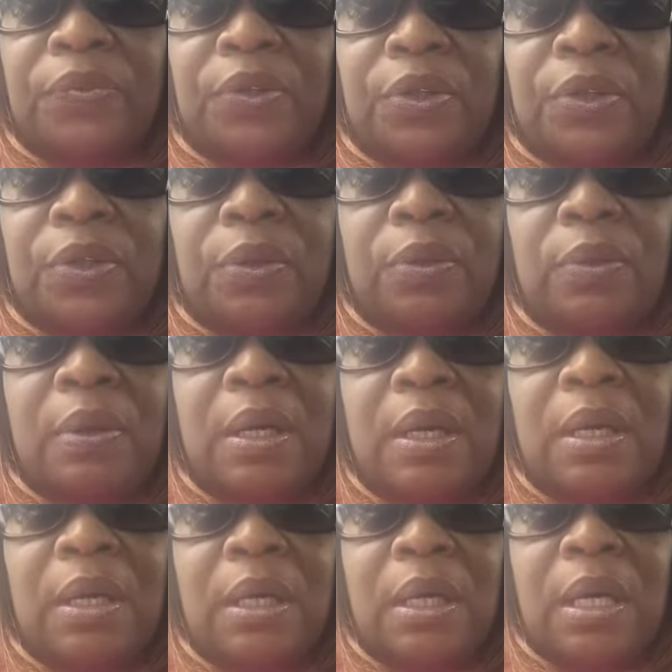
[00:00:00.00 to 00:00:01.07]
you know,
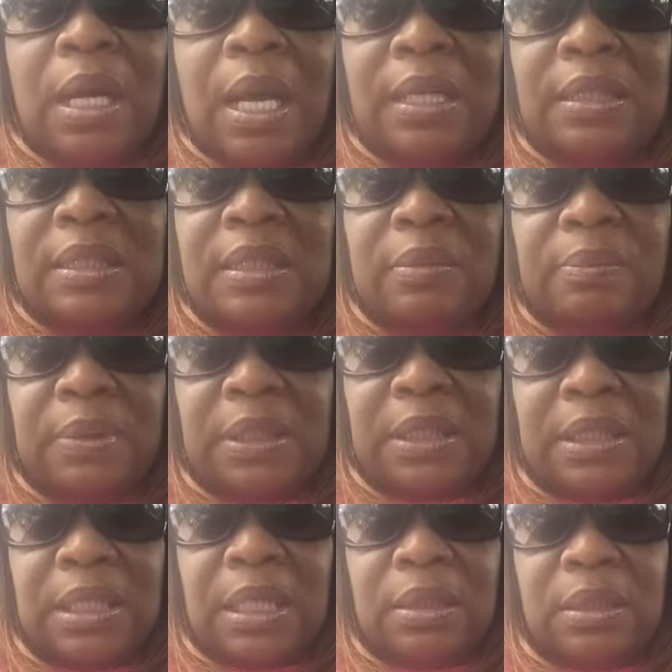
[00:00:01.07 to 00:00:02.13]
I simply
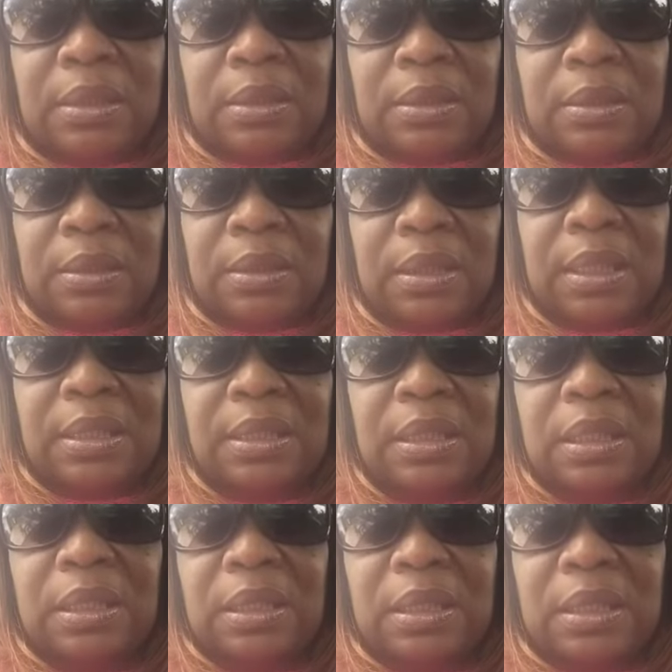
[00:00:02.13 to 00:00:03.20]
said to her, I
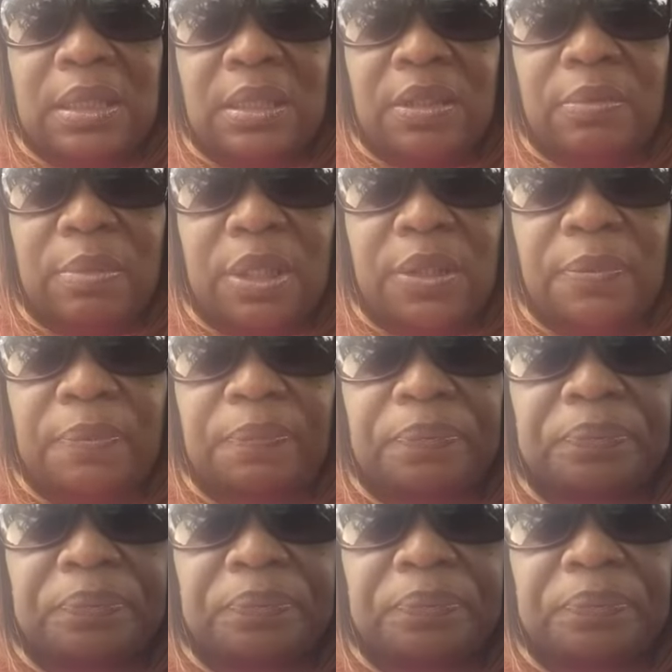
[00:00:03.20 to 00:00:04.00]
said, listen to me.